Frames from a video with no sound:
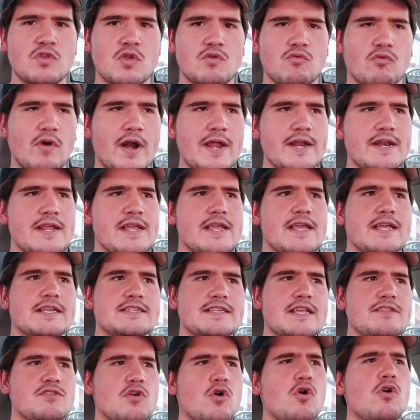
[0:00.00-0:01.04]
right, is
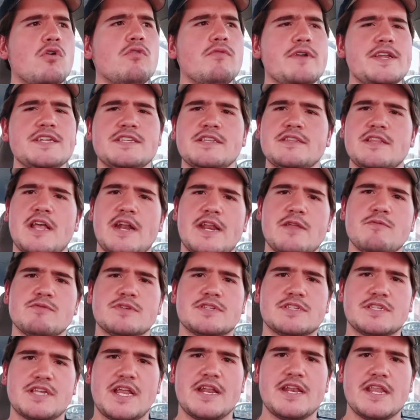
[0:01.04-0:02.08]
that the whole reason that he was
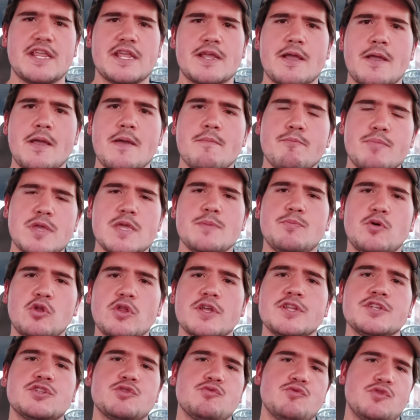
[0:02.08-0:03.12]
sending people
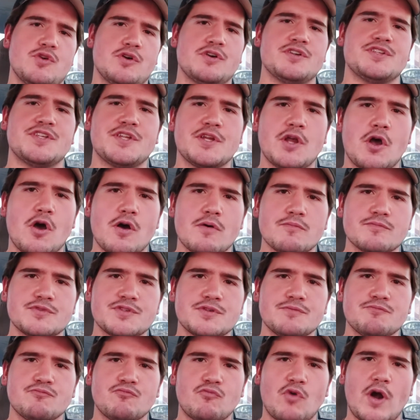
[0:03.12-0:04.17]
into nursing homes,
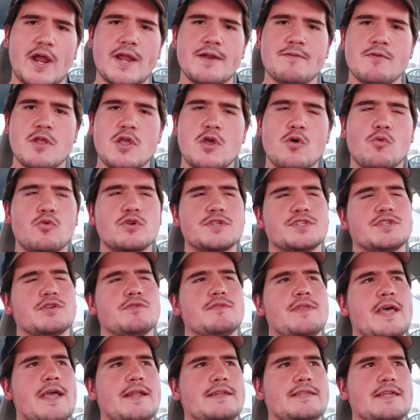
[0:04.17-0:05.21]
right, was so
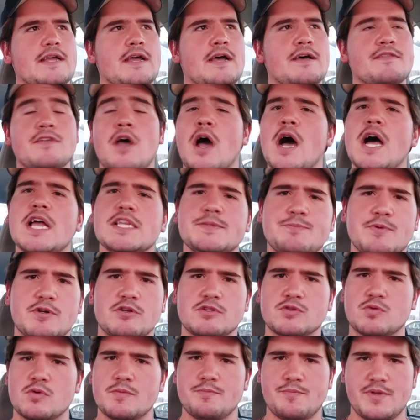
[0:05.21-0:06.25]
that the
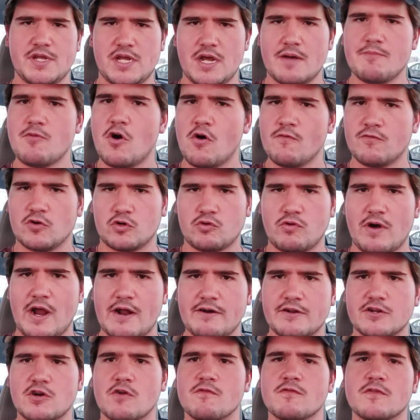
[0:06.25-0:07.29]
hospitals wouldn't become
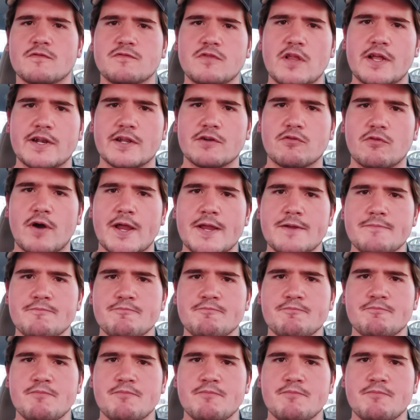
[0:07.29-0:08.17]
overcrowded, overflooded, right?